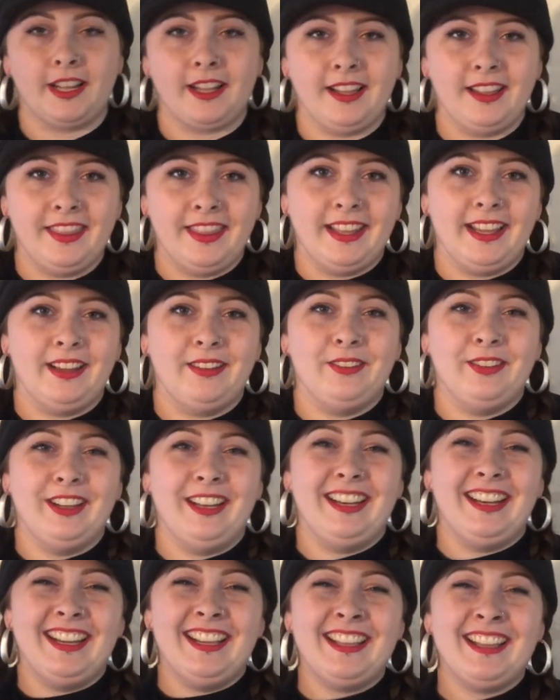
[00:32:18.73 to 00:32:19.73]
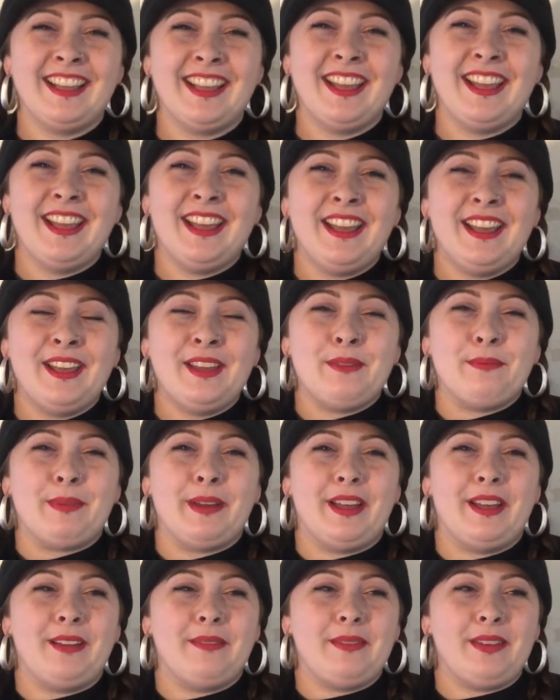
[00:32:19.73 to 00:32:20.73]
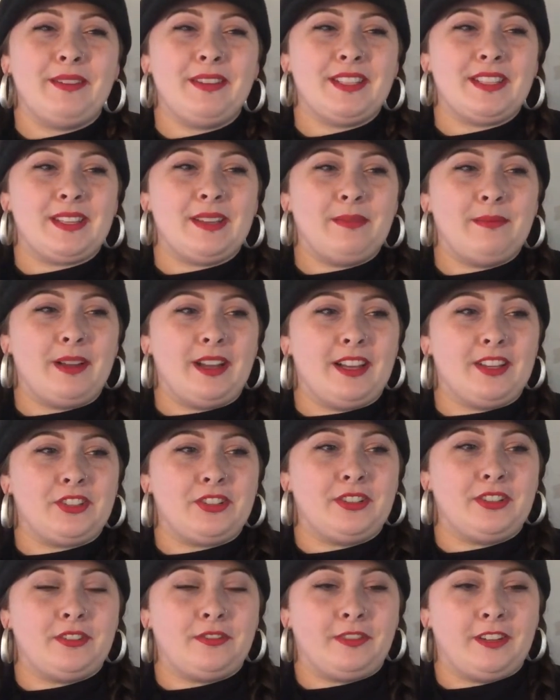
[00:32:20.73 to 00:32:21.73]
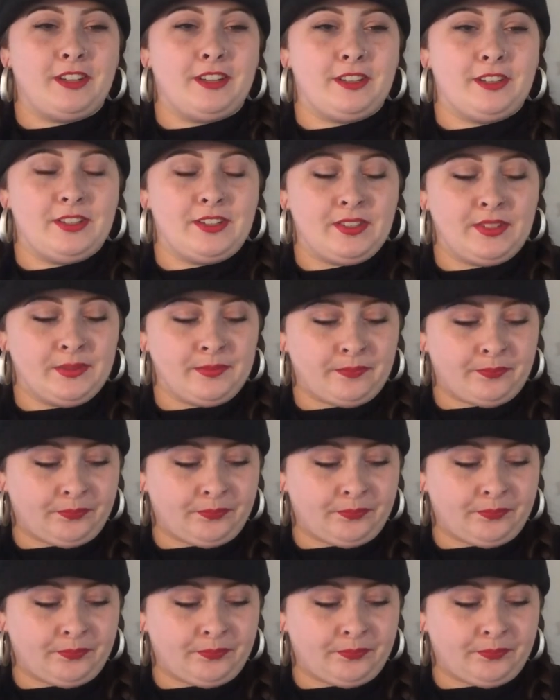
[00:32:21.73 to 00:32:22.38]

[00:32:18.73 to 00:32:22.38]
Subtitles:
on that one. But maybe some ostrich ferns